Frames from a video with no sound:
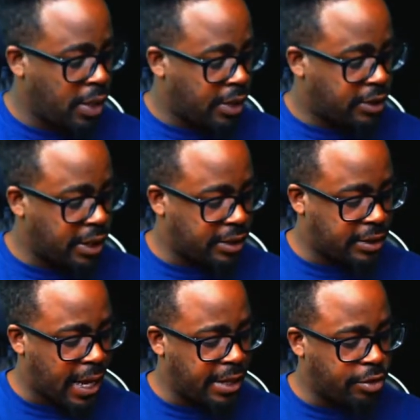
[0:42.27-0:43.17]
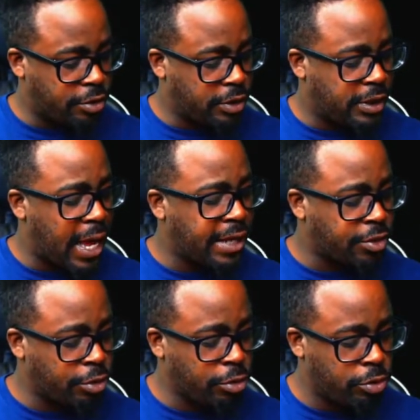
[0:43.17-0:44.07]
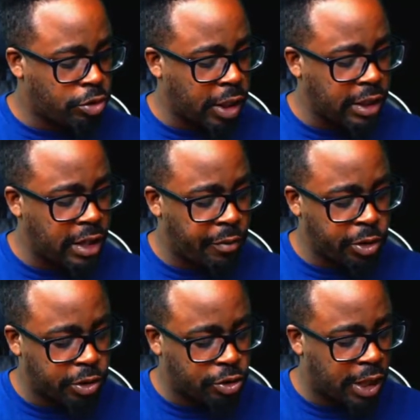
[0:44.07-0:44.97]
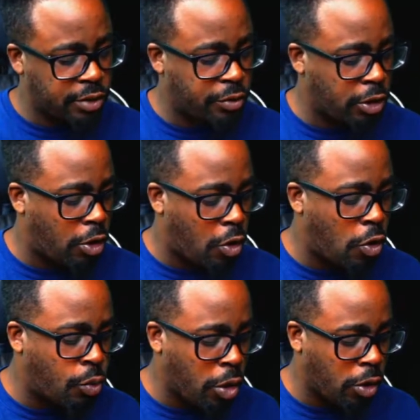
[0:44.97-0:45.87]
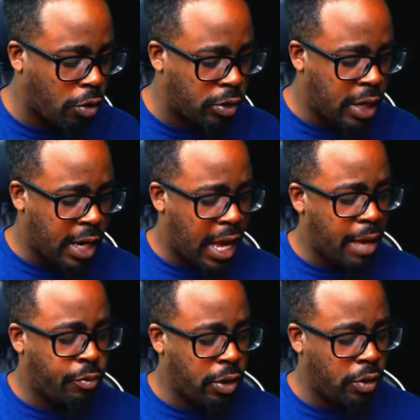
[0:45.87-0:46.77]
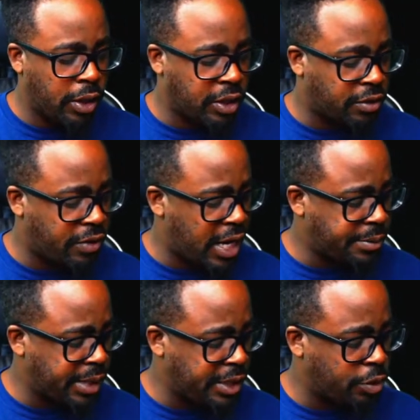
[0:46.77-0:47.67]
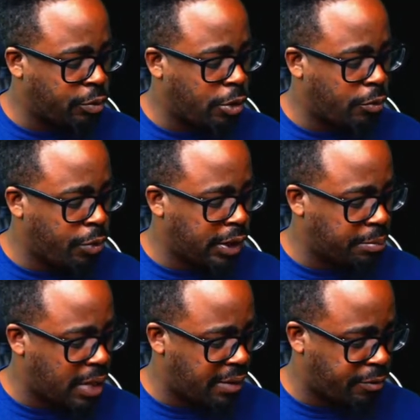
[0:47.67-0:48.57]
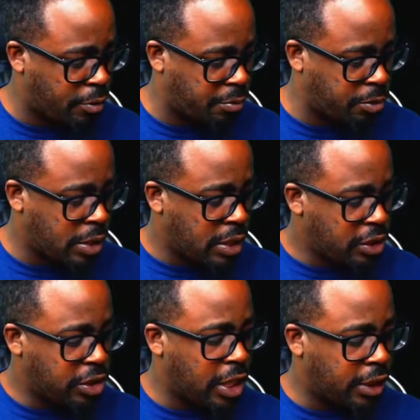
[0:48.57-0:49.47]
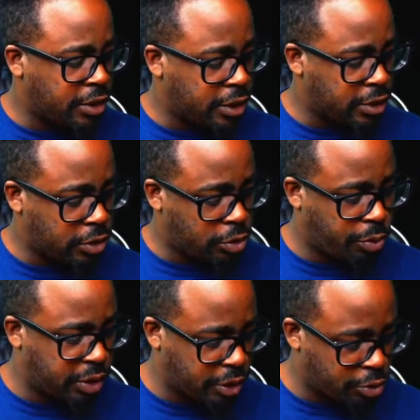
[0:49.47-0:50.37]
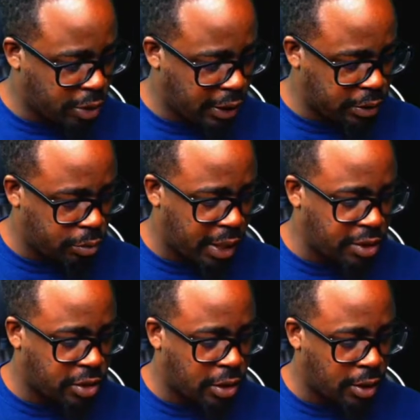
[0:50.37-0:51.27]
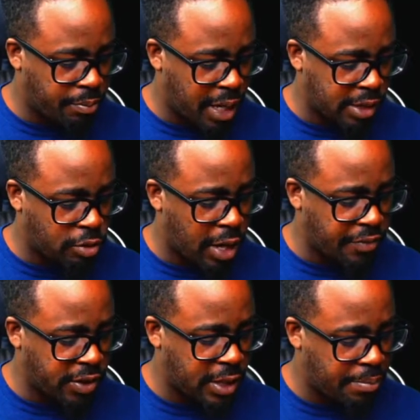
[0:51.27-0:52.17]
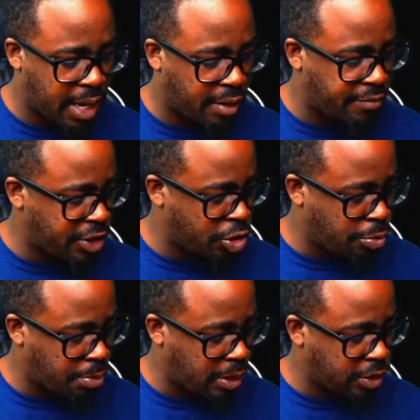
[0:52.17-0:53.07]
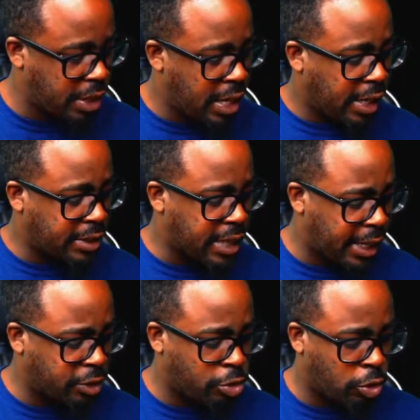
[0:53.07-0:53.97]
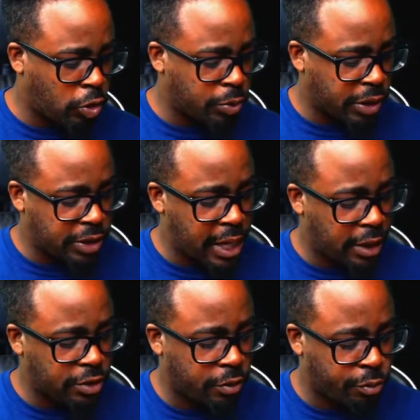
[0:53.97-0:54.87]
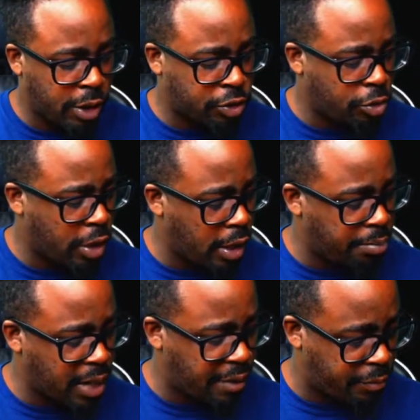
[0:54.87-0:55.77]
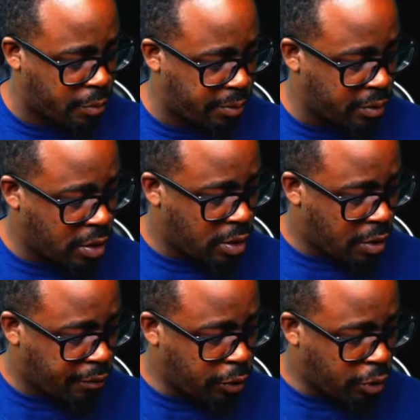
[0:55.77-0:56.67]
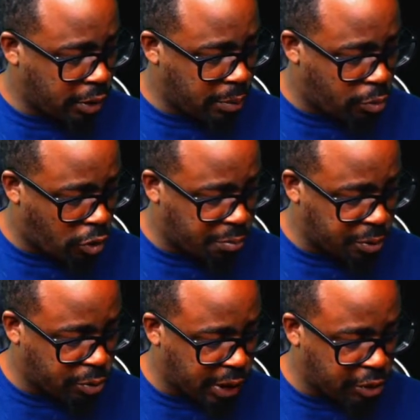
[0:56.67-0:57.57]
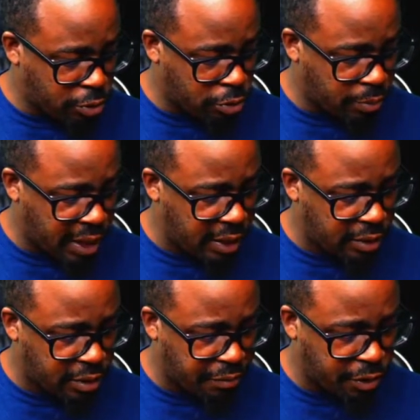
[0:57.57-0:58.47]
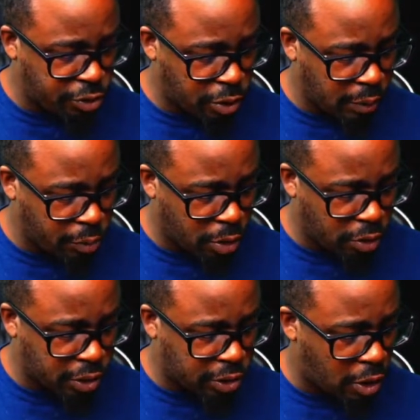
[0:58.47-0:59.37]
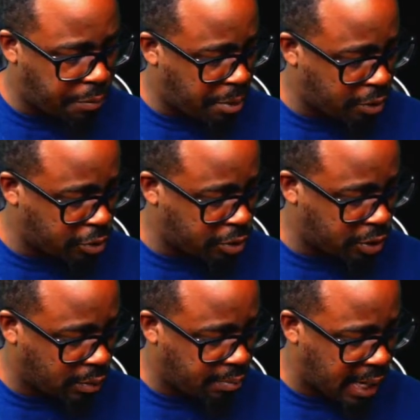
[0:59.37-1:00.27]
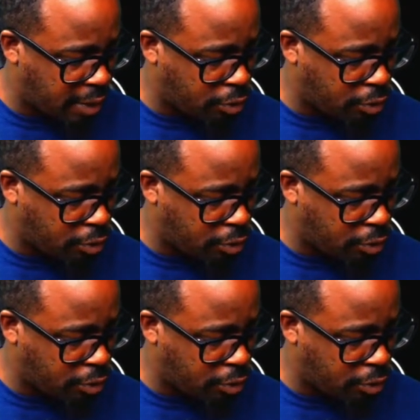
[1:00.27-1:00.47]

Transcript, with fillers: It says dash dash through tricky levels and transfer the whole world at will in this fast-paced, award-winning platformer. Giana Sisters Twisted Dreams Director's Cut combines graphics that pack a visual punch and tight controls with the challenge of retro-era platformer. Fluidly morph between two dramatic different dream worlds to solve puzzles and combat